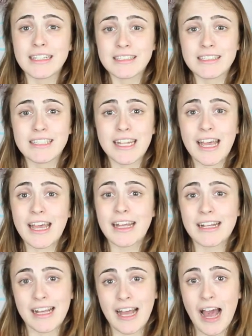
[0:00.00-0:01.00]
end of the
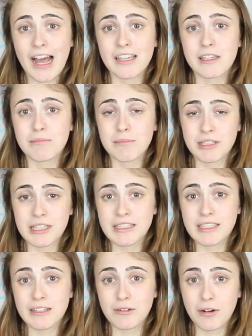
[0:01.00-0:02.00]
day it had
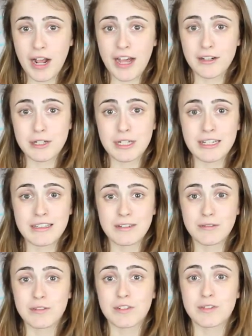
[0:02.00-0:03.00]
completely crashed and
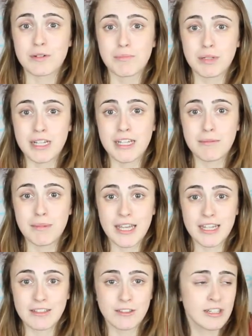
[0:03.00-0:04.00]
there was just a blank
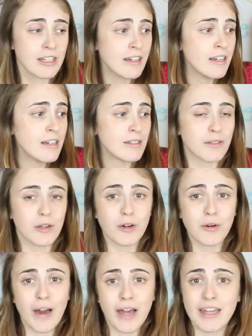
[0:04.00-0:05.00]
page.
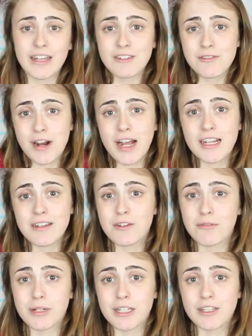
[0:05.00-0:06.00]
So I had tried
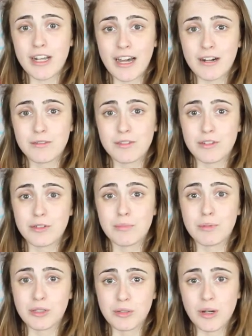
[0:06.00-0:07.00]
to reach out to
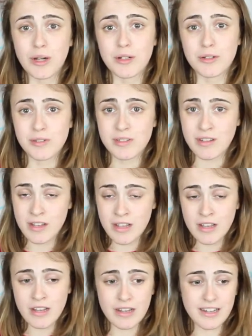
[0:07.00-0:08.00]
Bluehost
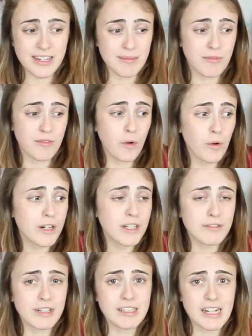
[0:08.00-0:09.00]
um, four
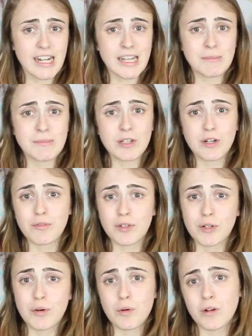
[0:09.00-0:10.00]
different times over
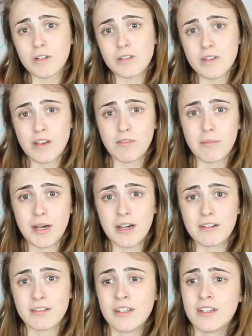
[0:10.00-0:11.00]
the course of
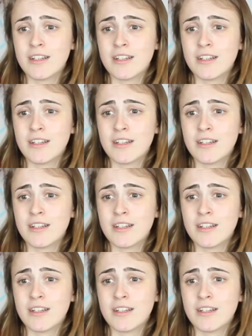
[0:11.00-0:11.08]
about